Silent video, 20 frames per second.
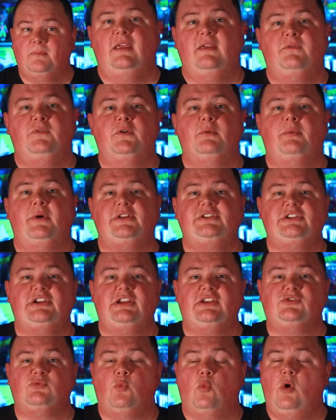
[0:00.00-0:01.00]
If your
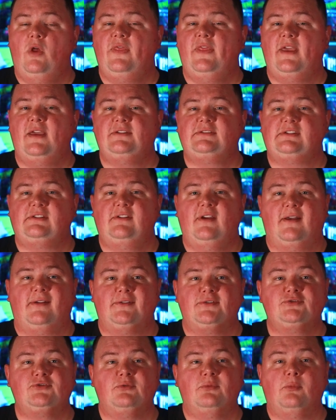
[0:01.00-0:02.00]
budget is
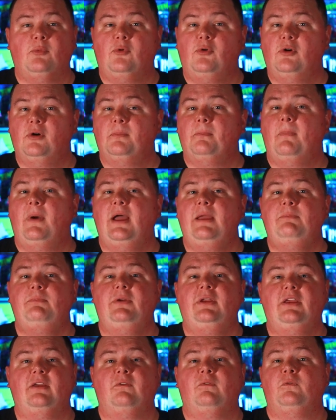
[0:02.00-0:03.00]
$1,000 or more, my
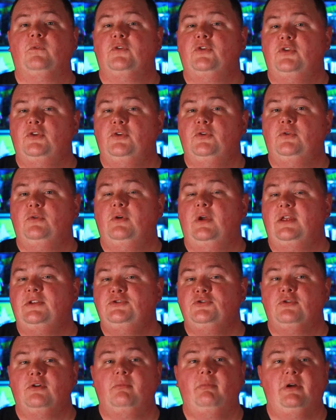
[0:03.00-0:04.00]
pick for you
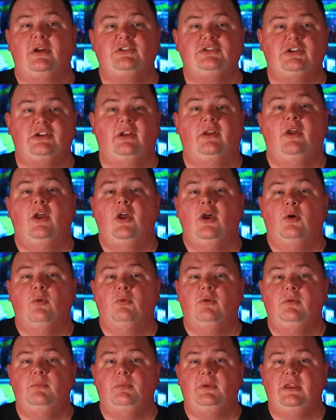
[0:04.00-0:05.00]
and your budget
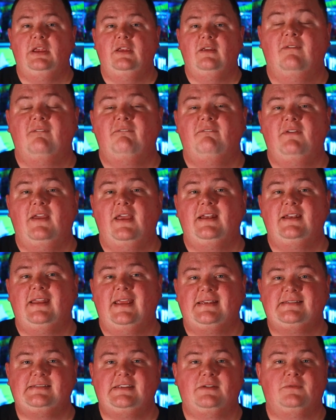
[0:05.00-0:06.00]
would be
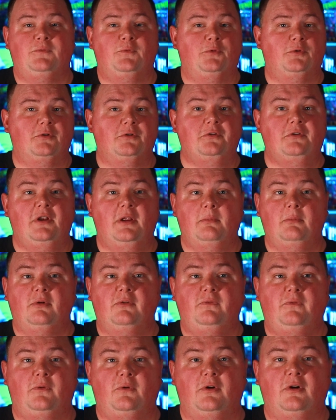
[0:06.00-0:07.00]
Fantastic Four
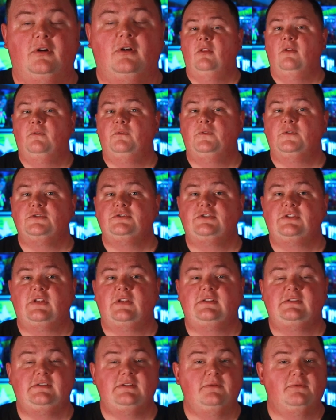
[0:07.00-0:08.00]
#4, the
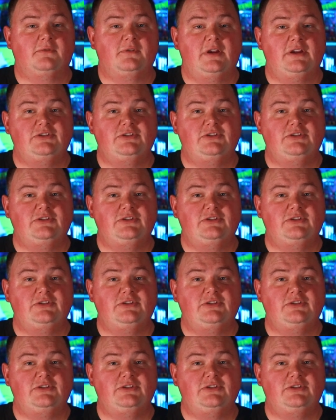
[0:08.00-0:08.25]
first Silver